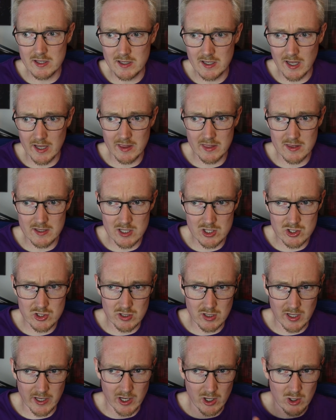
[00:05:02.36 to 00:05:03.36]
in 9th
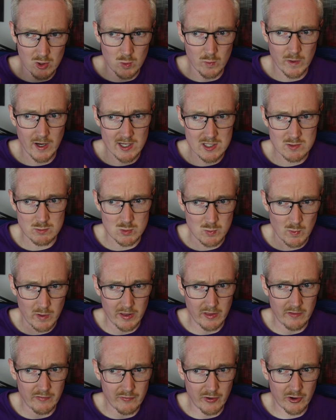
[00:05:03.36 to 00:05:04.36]
edition, like our Codex was one
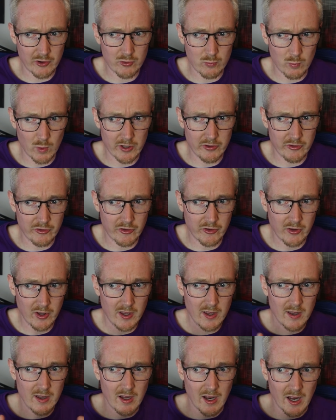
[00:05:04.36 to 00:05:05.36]
of the first ones.
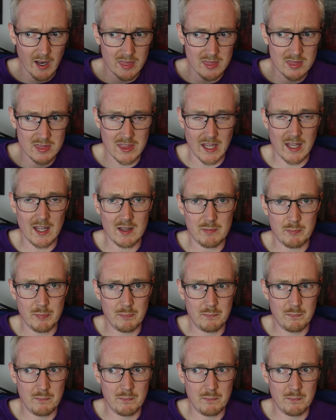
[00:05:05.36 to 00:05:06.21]
I think...